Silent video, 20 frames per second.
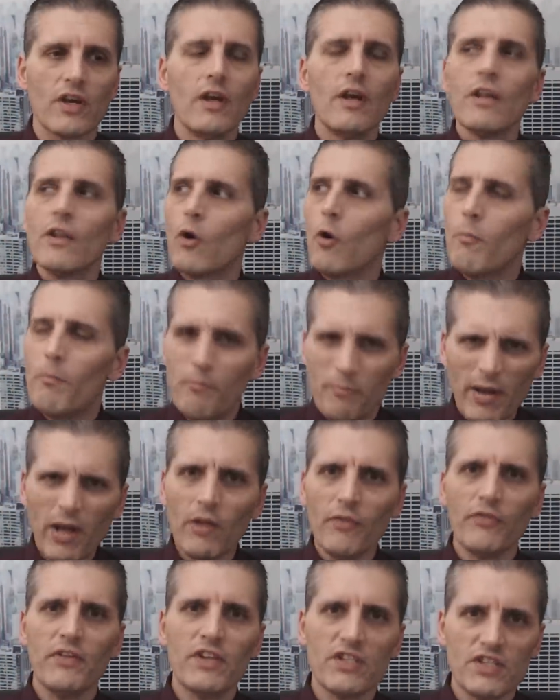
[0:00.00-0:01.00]
who built
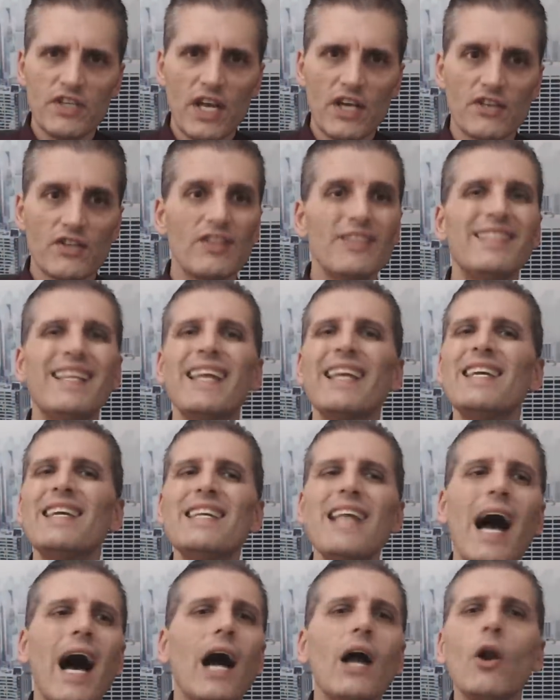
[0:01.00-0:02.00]
this nation did
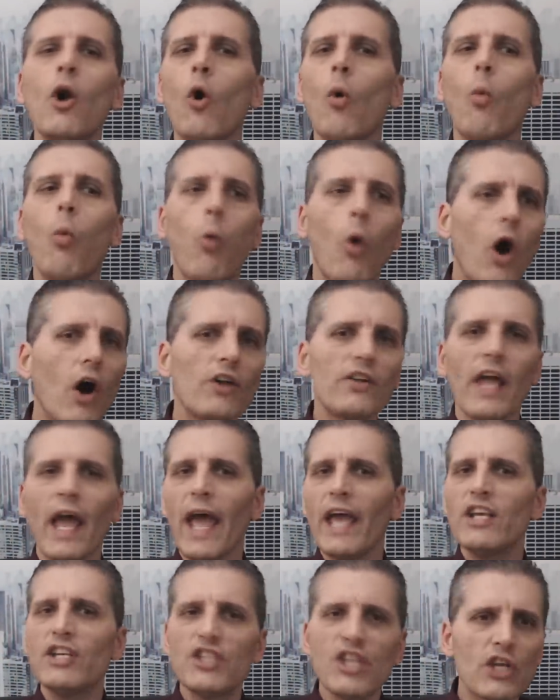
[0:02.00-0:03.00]
not want a
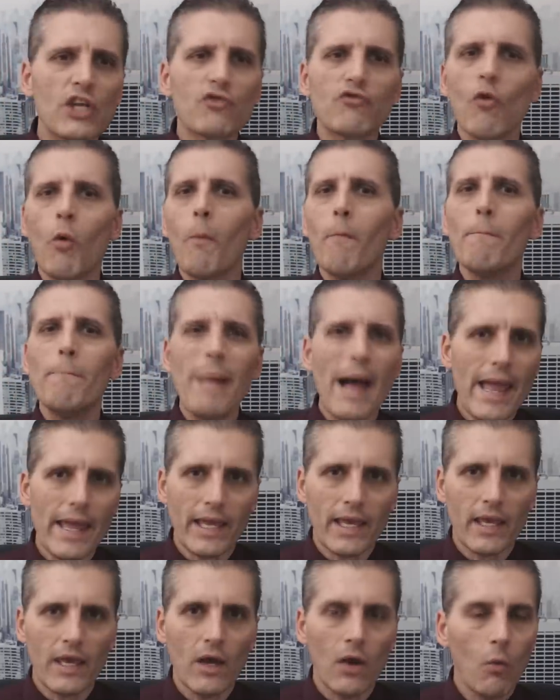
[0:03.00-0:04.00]
central bank?
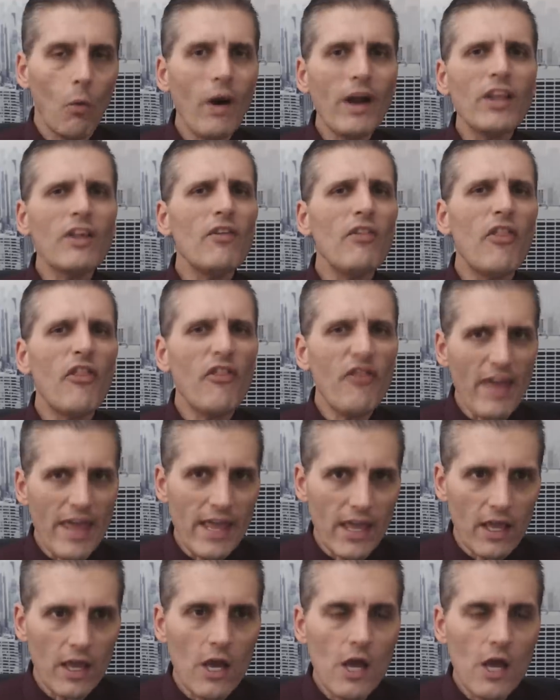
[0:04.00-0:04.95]
What do you think?